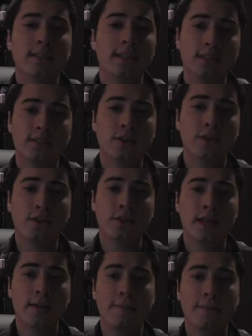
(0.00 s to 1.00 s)
and the Kickstarter
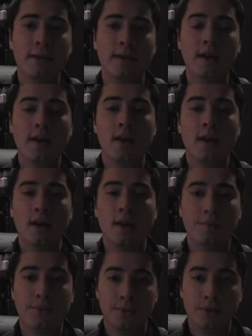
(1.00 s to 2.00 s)
campaign
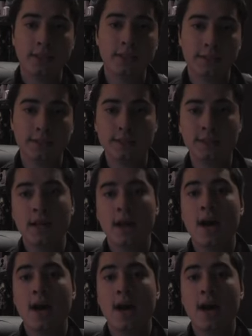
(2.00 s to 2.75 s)
progresses,